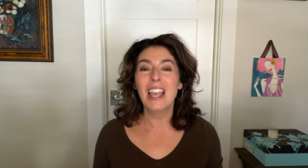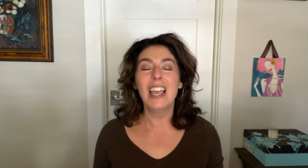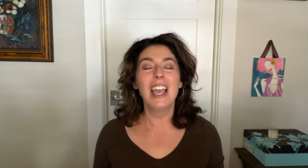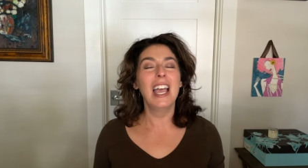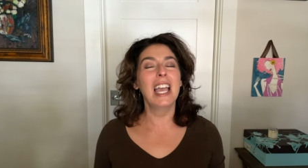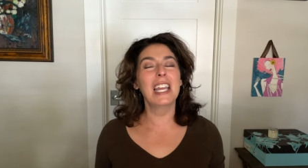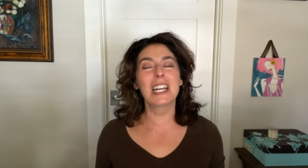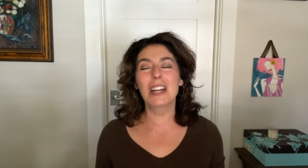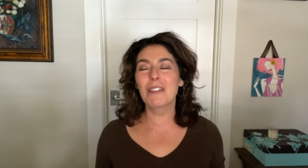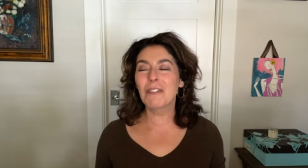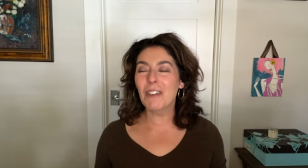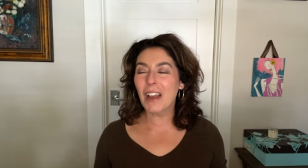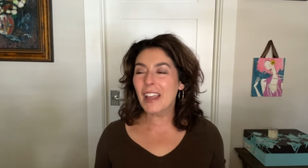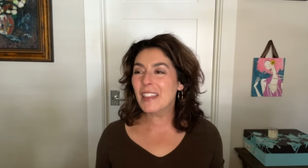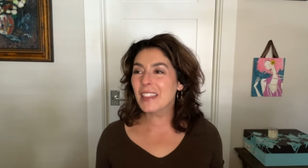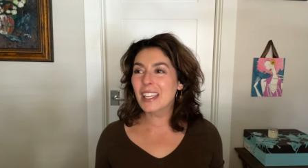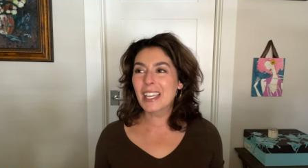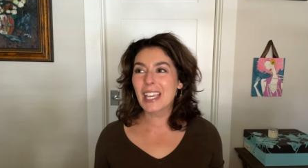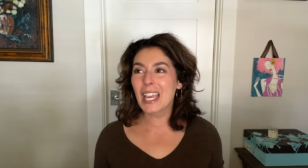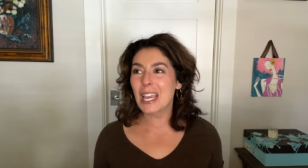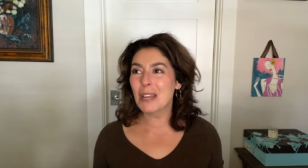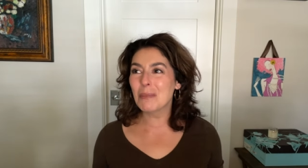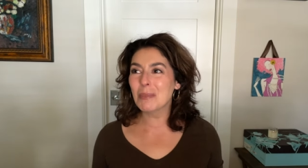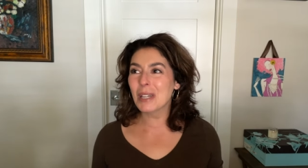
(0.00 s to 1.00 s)
And I finally
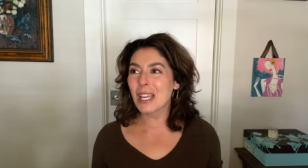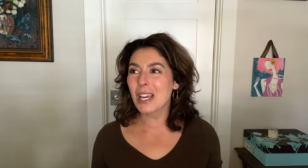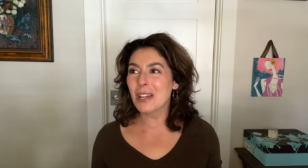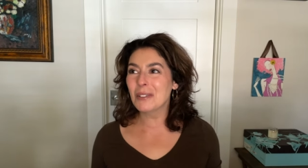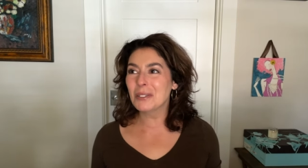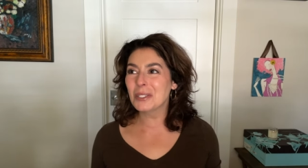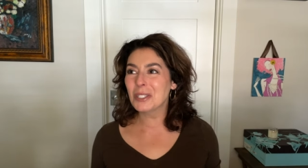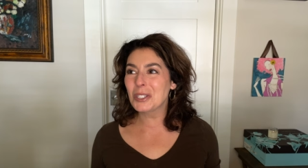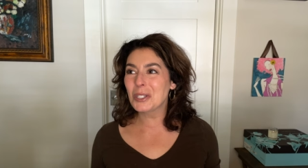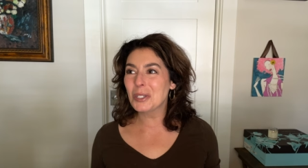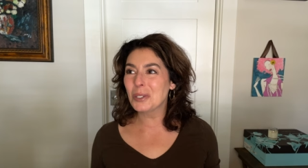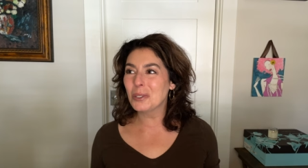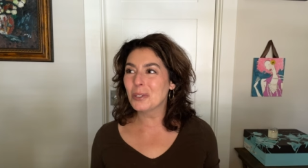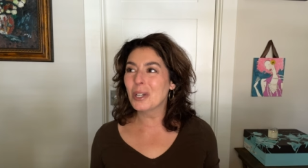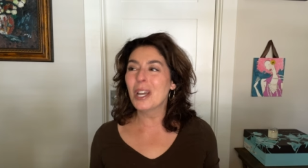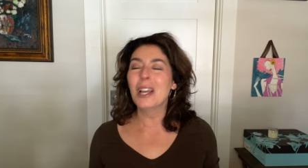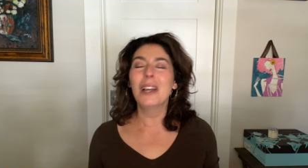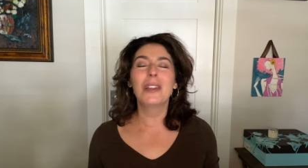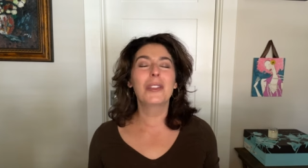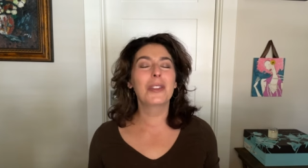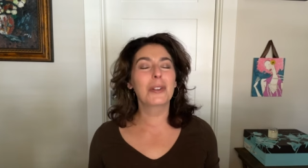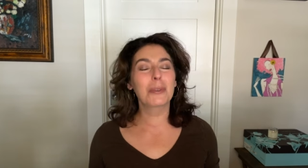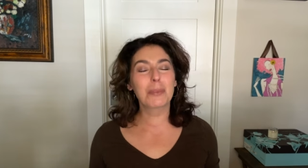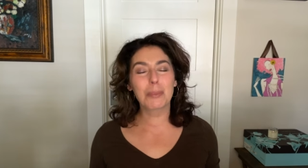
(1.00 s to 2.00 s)
came down to
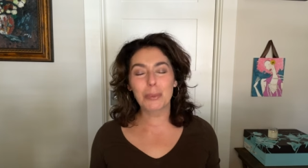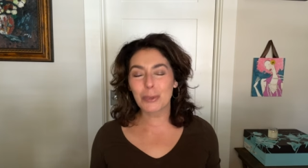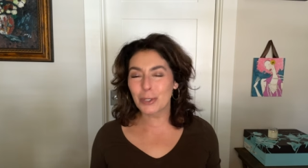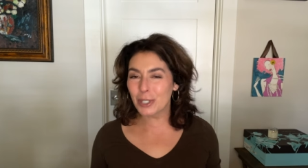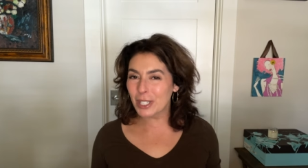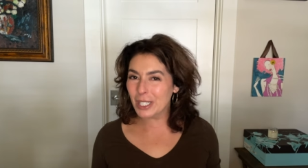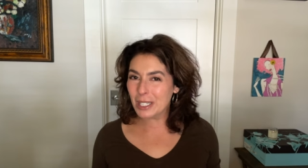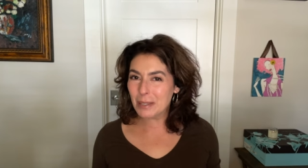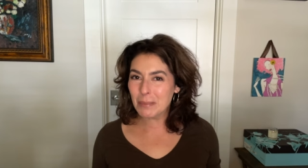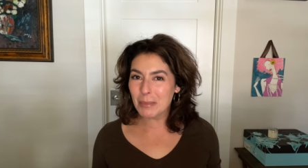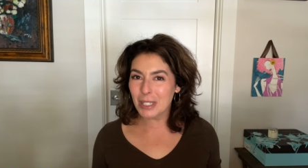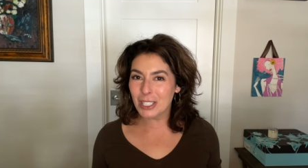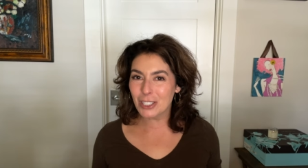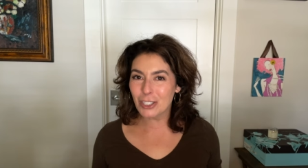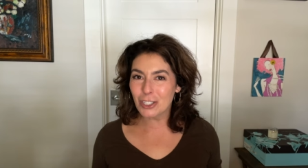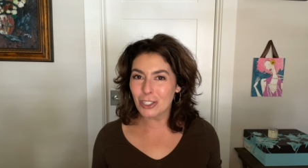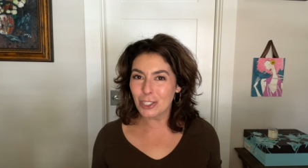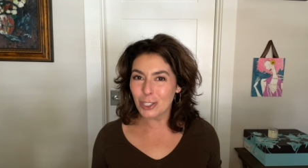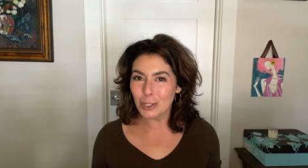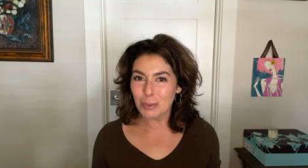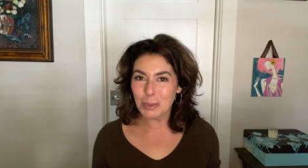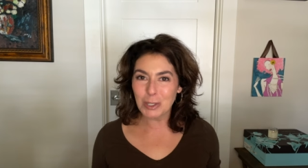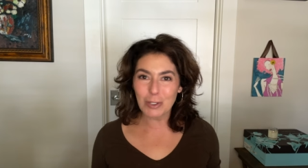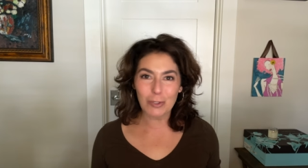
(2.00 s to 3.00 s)
they're pretty much
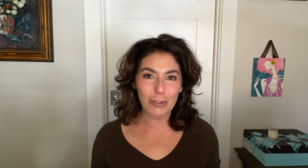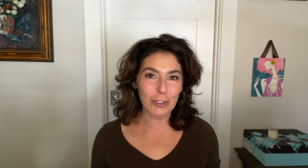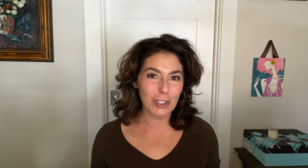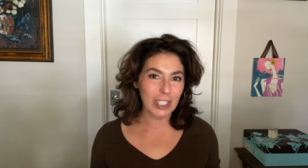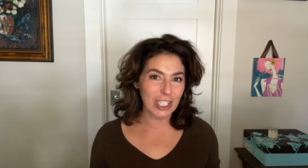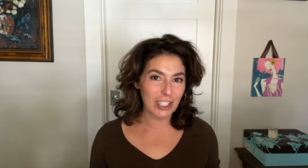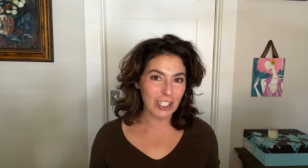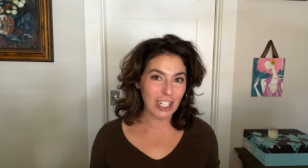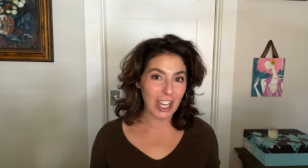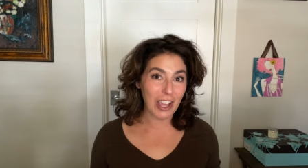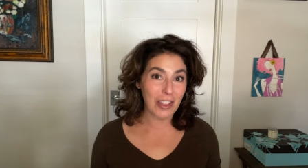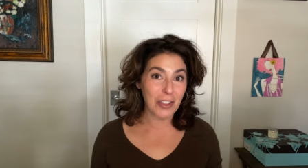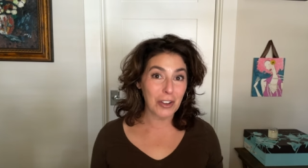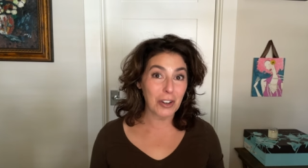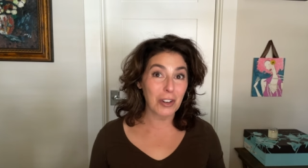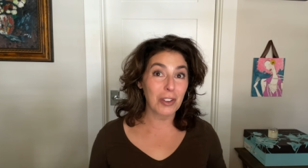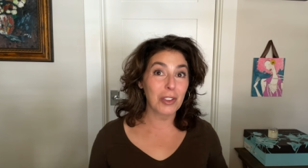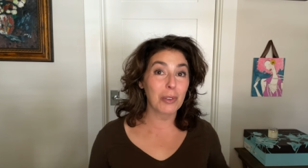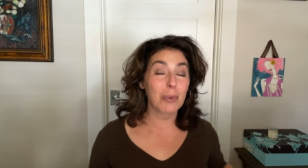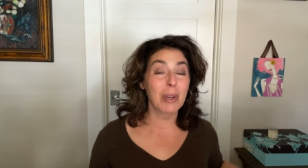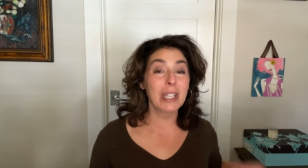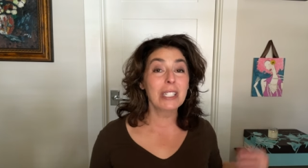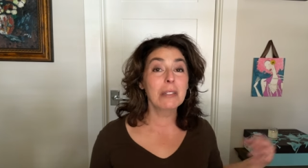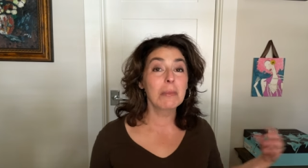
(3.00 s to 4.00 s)
dupes for each other.
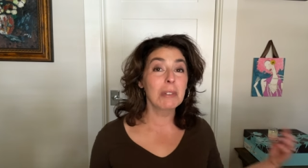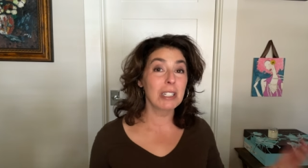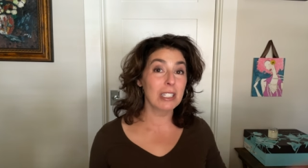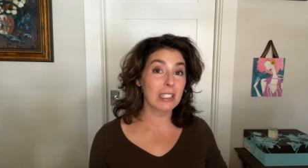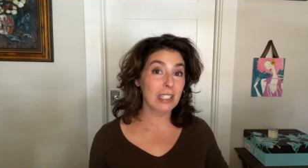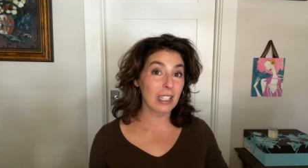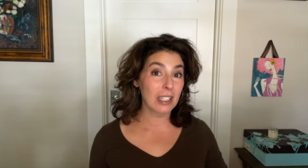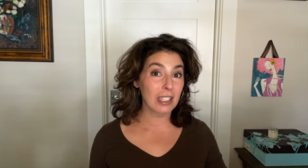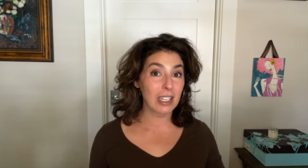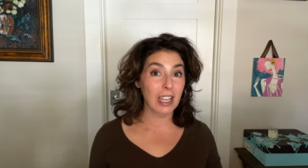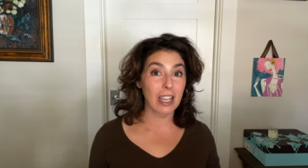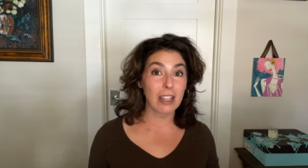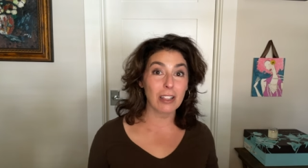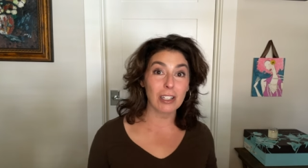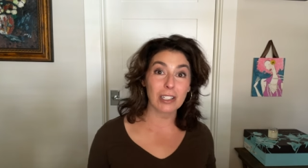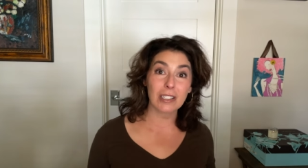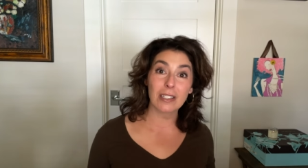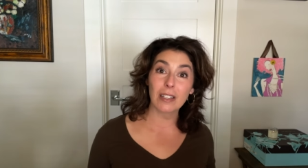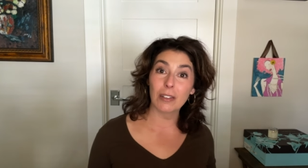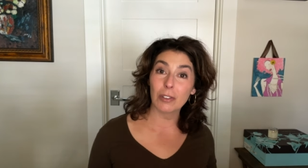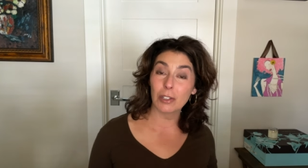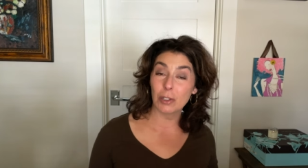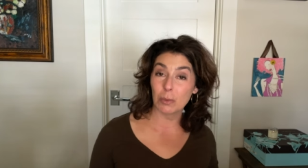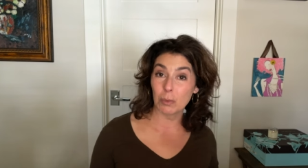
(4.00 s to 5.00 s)
The Westman Atelier looks
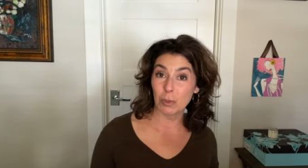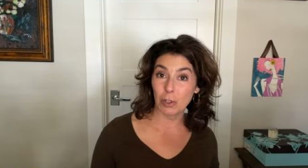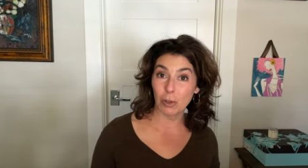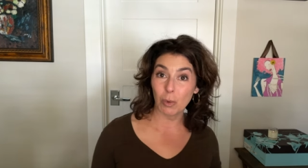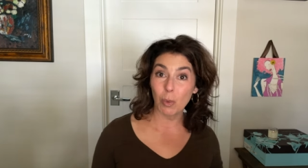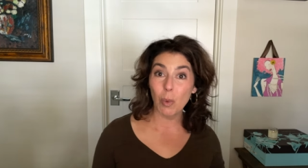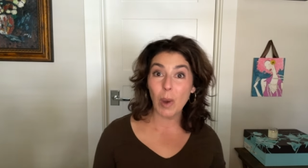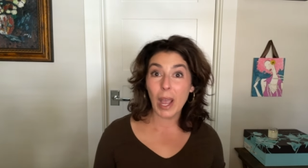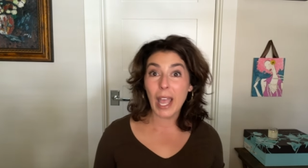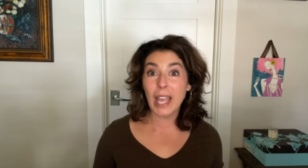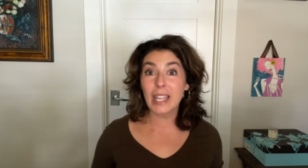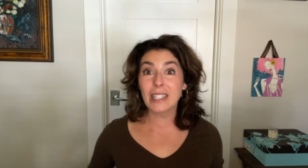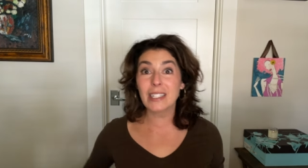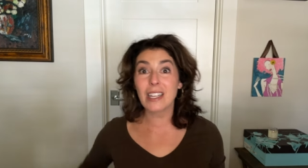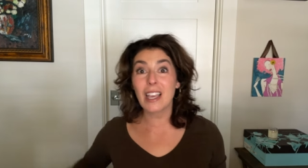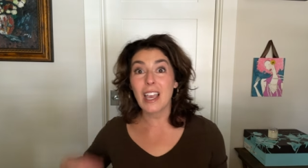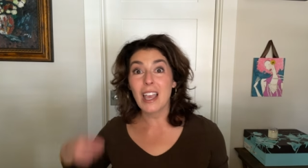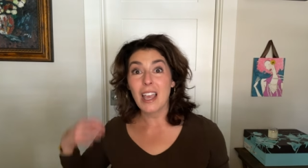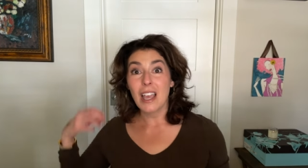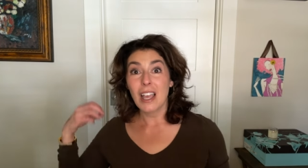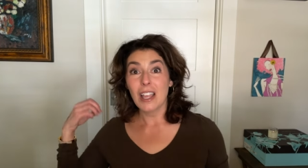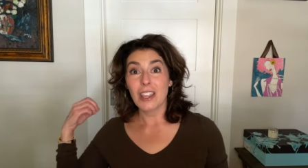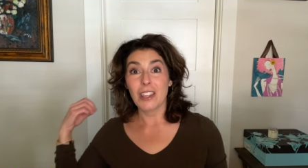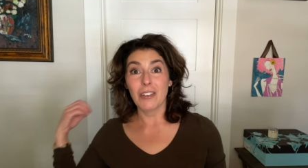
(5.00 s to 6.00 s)
a little more wet.
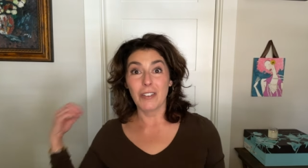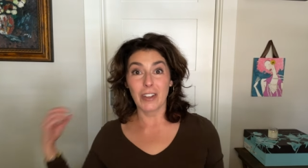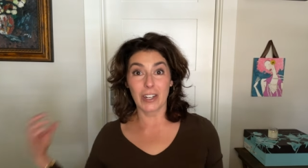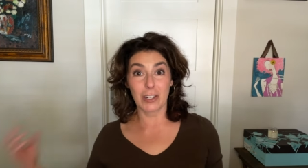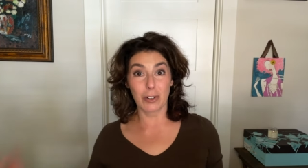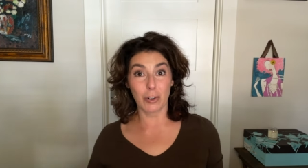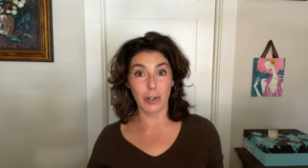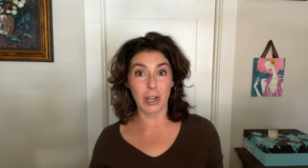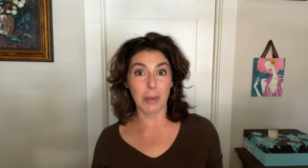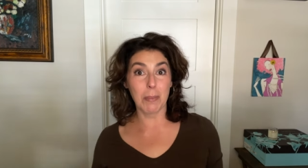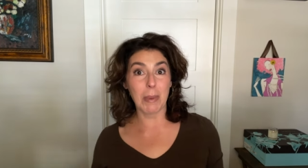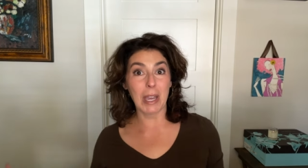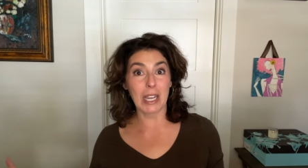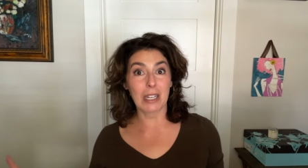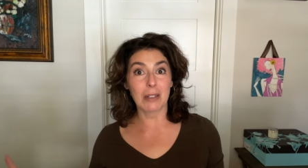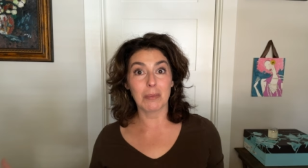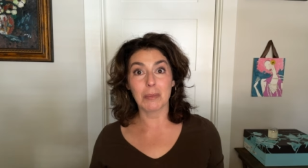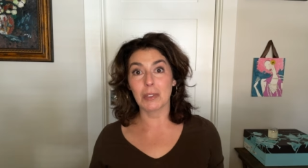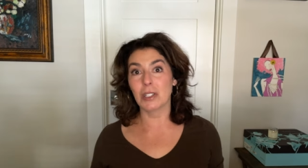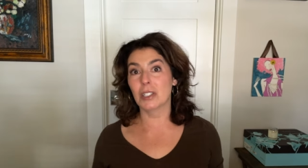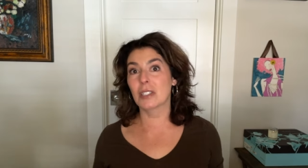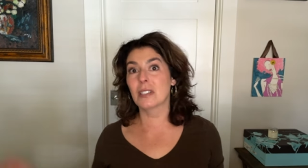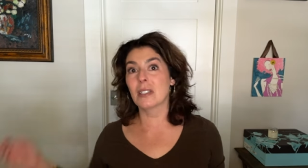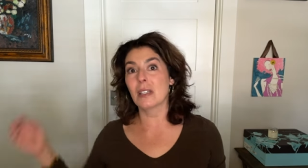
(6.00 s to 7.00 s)
The Victoria Beckham
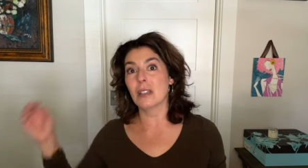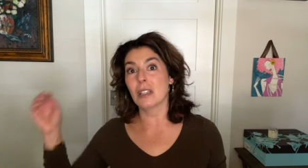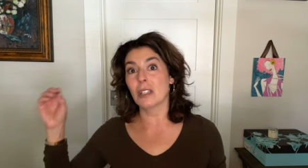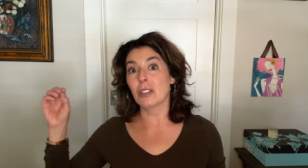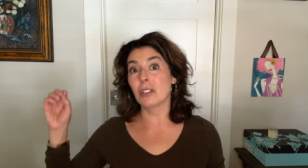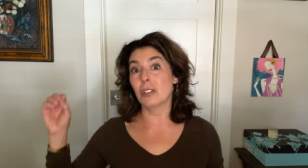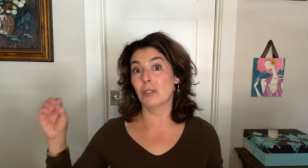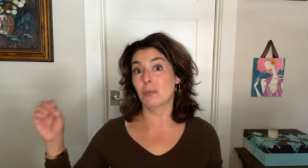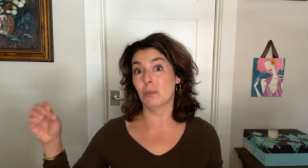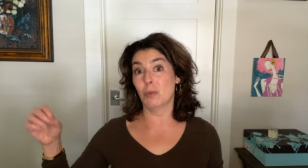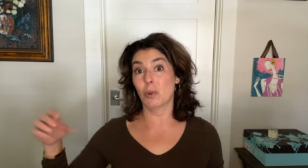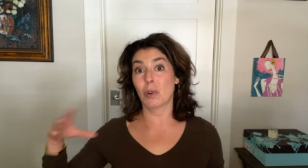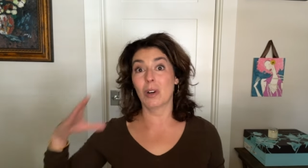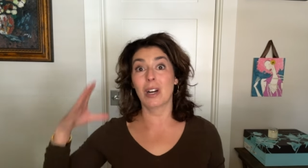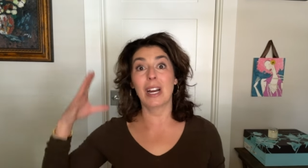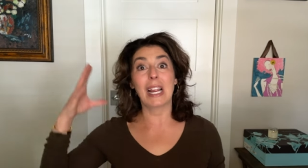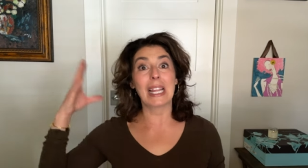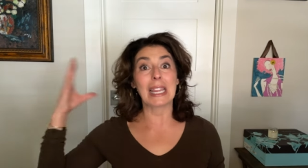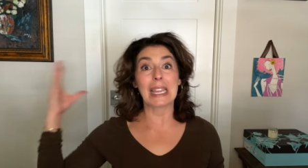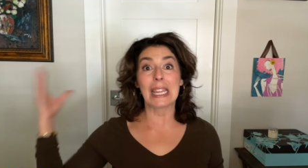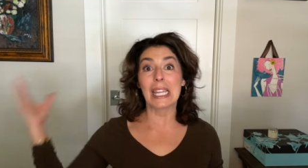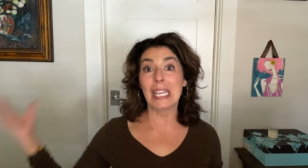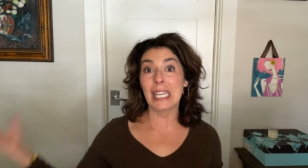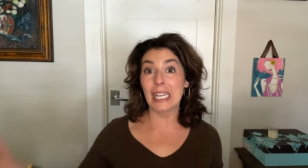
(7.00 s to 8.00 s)
looks a little more
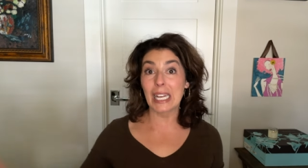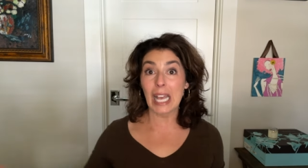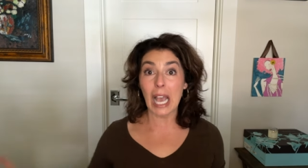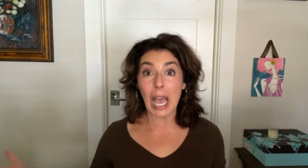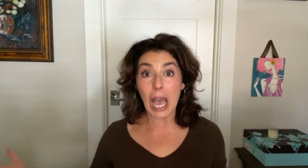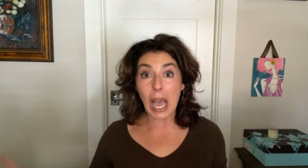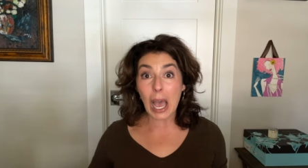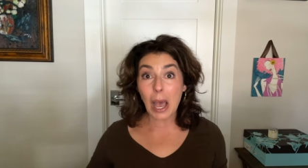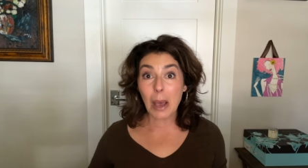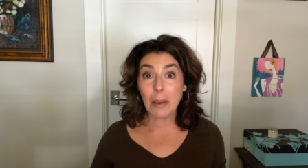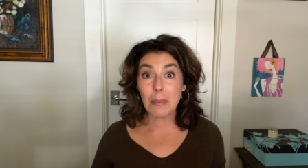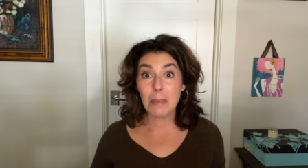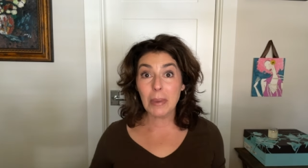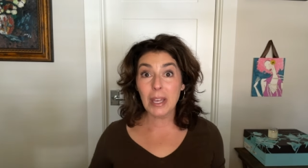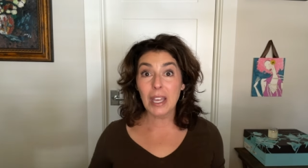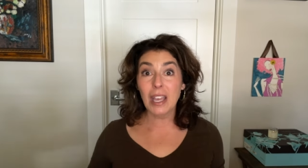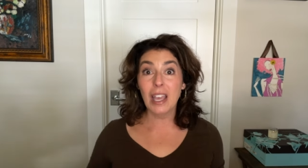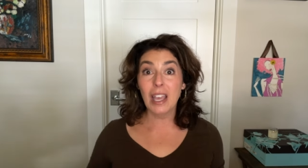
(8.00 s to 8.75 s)
lit up.